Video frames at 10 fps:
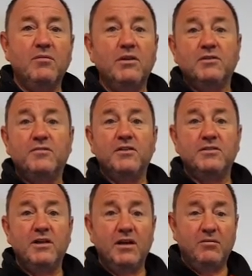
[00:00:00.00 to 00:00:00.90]
well, let's
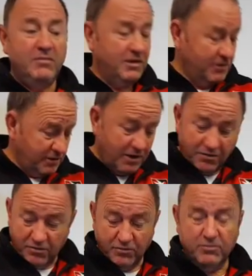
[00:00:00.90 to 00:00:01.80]
freshen it up and let's see how
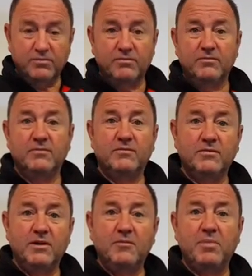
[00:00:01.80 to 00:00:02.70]
it all,
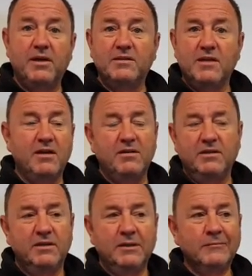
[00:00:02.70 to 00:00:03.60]
you know, pans out.
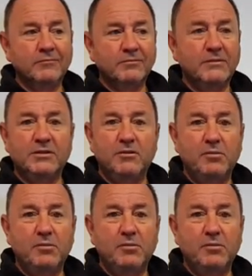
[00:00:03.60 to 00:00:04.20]
It's a